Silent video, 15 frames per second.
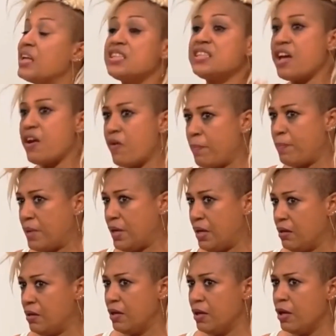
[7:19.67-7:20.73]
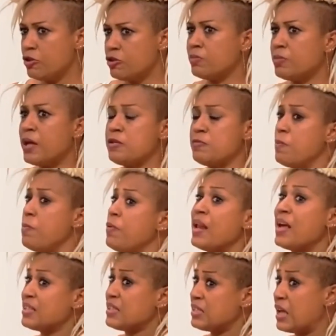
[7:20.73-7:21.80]
therapy. Sometimes people
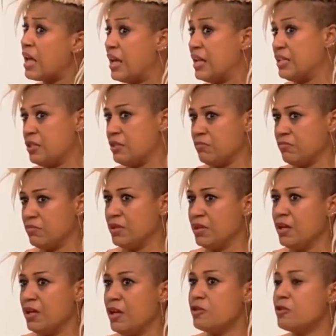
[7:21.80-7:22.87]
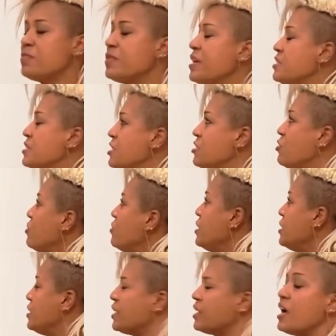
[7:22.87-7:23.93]
are sad. Sometimes
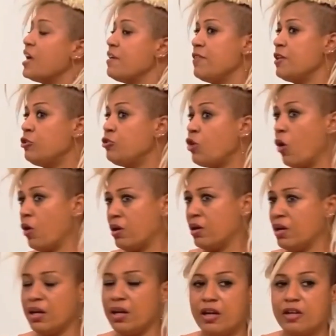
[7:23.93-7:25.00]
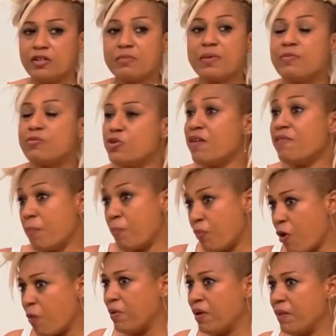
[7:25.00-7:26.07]
they can't even talk. Sometimes you have a
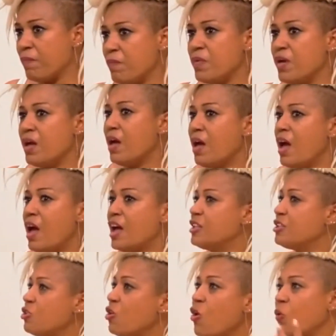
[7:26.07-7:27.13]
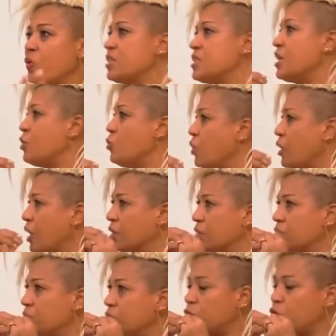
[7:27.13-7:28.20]
problem, and it's not always that you
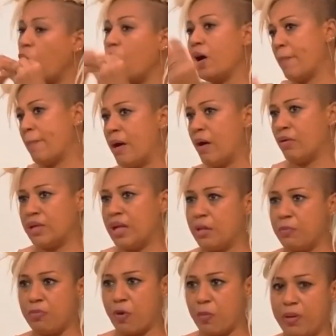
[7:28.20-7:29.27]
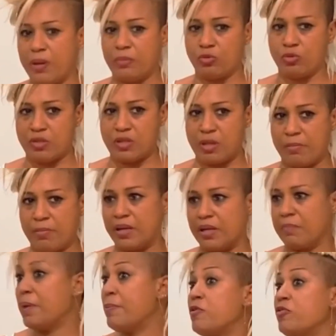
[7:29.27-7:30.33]
can talk about that problem to somebody.
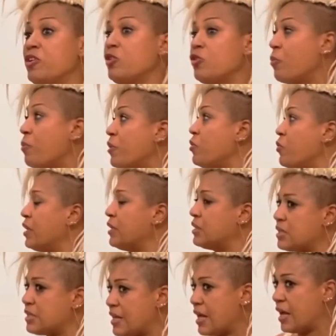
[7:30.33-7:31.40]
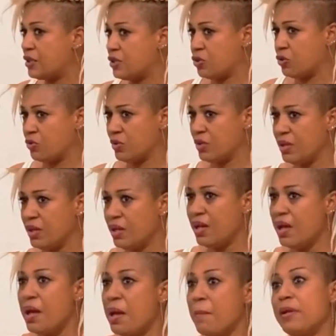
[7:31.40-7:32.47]
Maybe you think nobody will understand you.
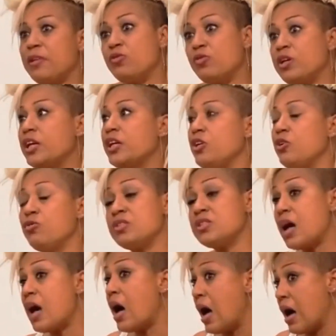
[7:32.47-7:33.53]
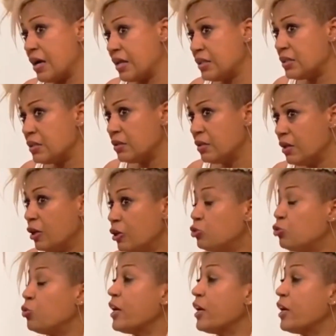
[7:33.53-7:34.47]
But you can use art to